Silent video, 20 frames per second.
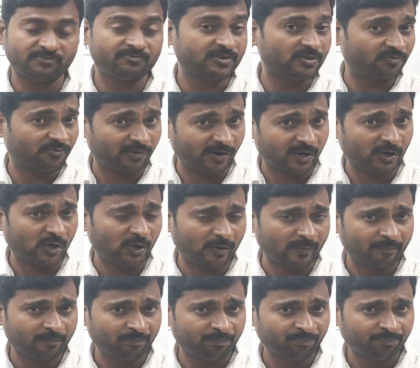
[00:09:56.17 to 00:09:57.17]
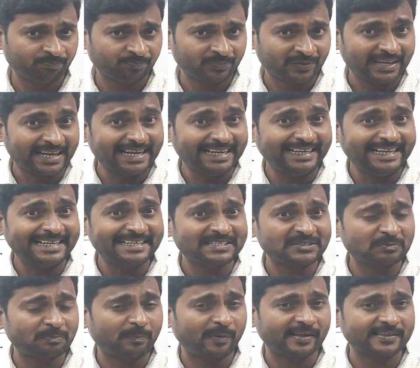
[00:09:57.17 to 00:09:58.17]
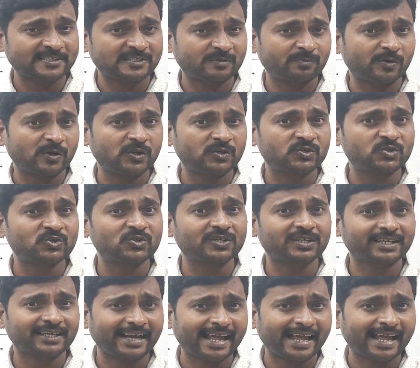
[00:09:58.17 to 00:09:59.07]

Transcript: If you follow it is possible to